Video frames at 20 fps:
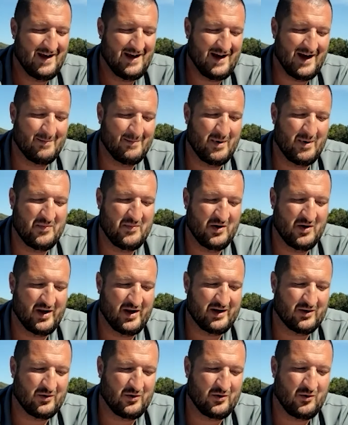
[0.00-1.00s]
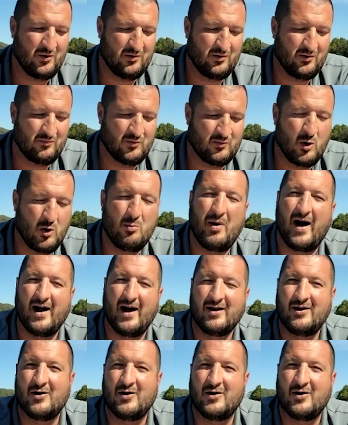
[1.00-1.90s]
I'm up there like a little robot,